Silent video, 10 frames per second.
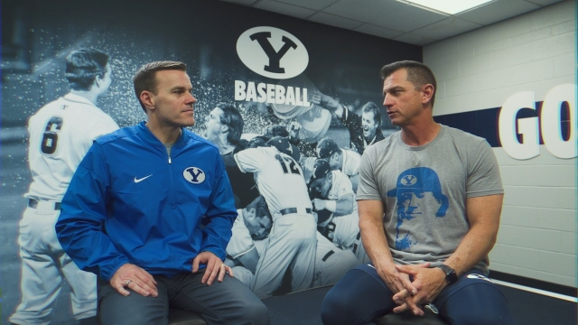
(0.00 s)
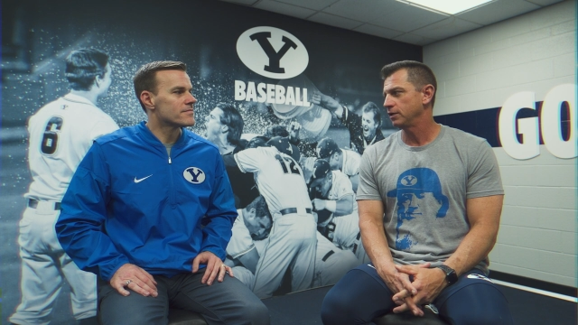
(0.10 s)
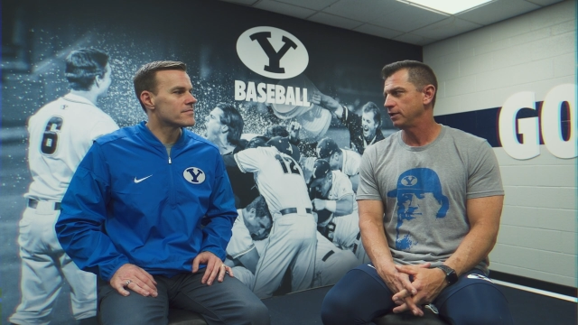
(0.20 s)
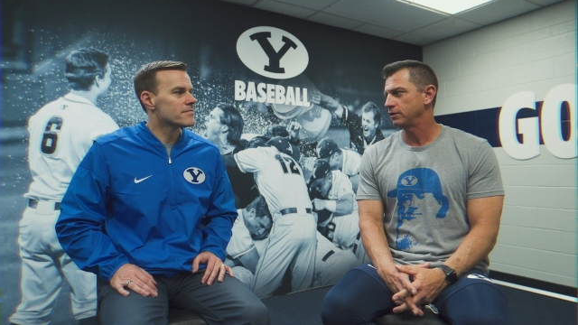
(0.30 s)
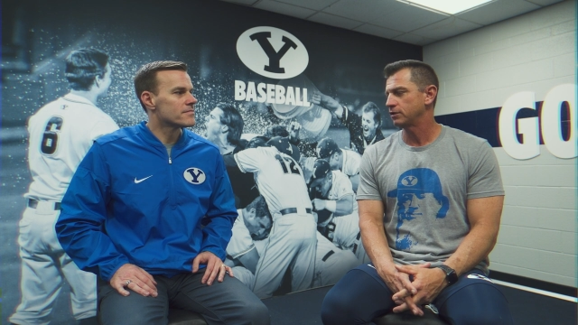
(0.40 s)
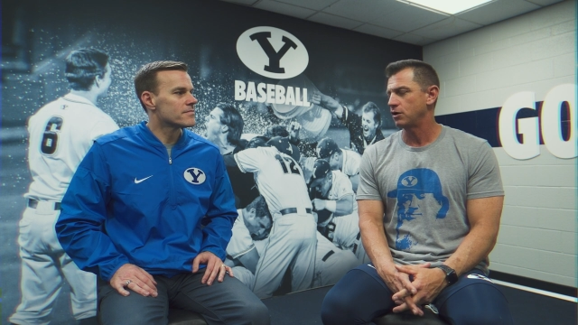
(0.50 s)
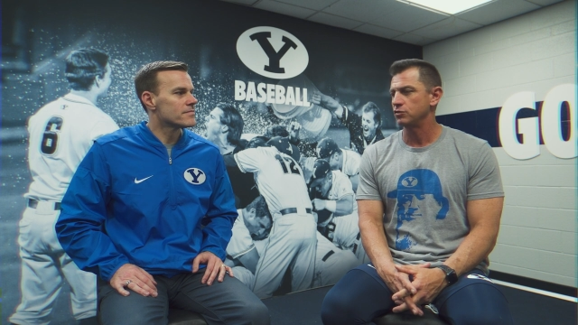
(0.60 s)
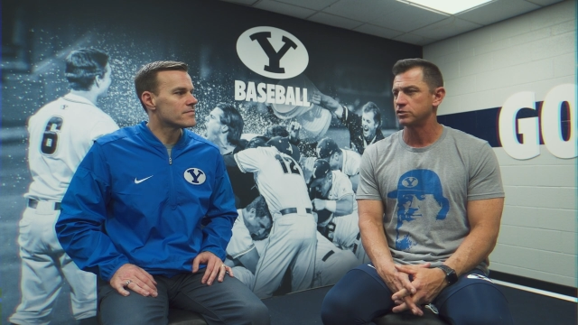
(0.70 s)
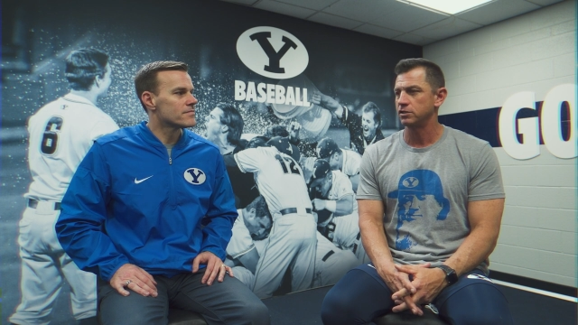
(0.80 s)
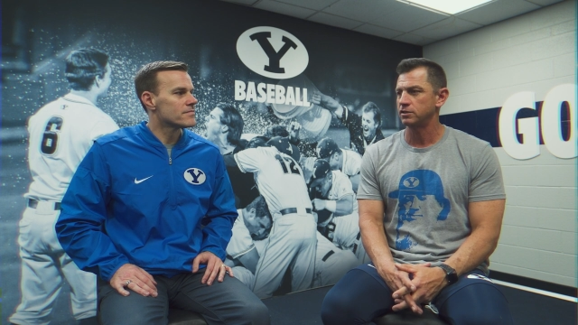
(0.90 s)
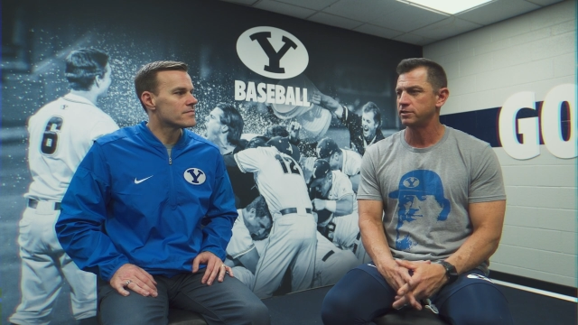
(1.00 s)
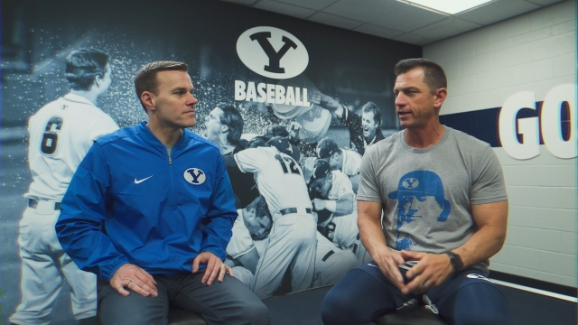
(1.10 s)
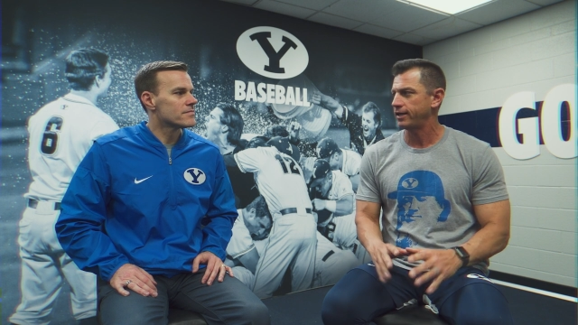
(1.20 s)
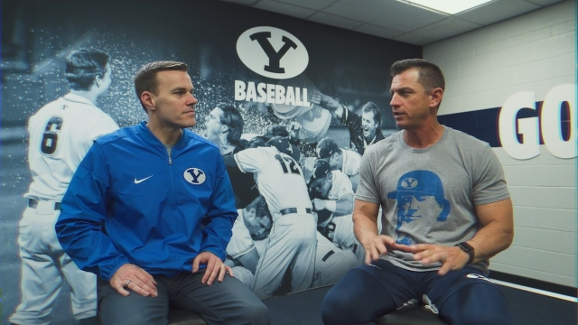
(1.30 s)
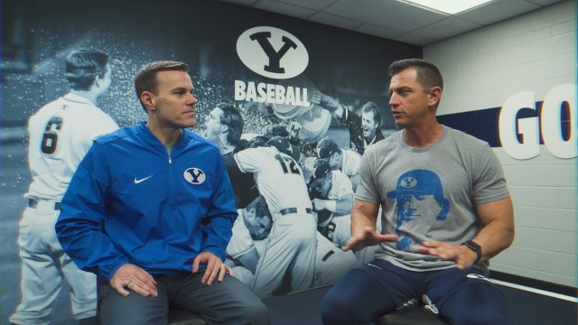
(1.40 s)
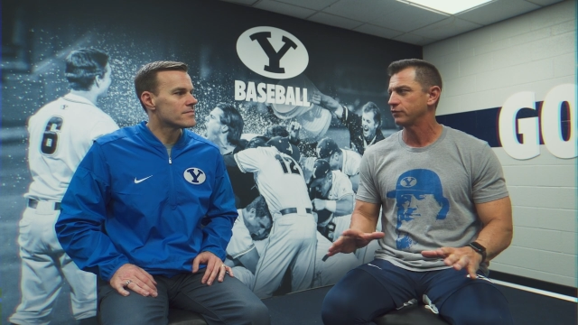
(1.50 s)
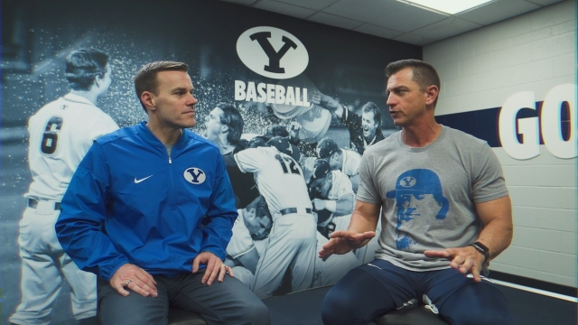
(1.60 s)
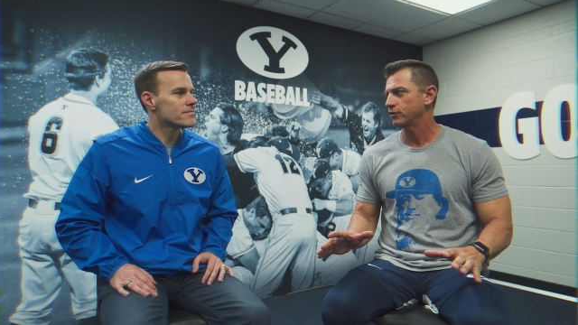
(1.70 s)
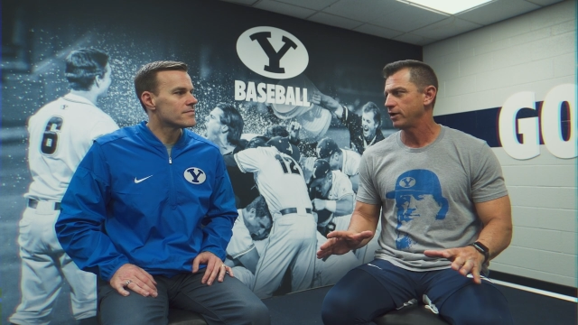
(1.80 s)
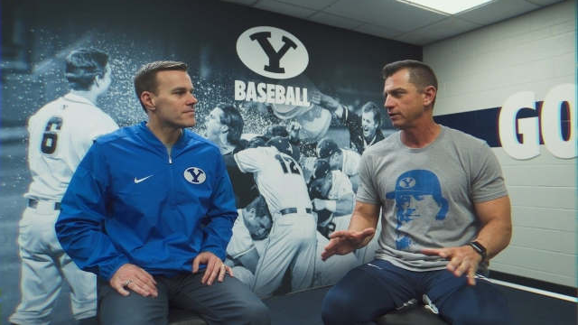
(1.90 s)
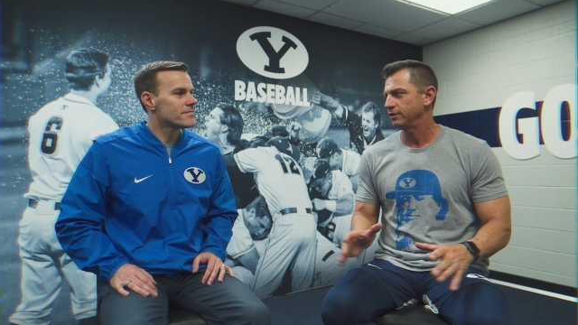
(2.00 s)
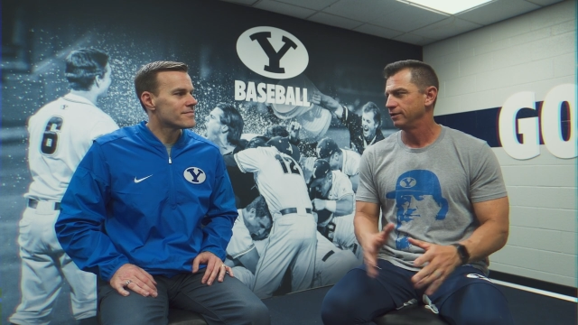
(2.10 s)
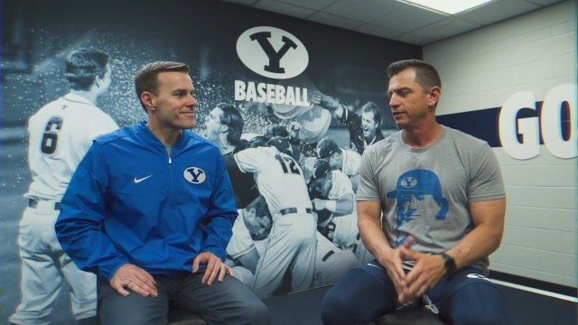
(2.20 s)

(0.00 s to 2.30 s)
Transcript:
Speaker 1: and, and coach and not take anything for granted.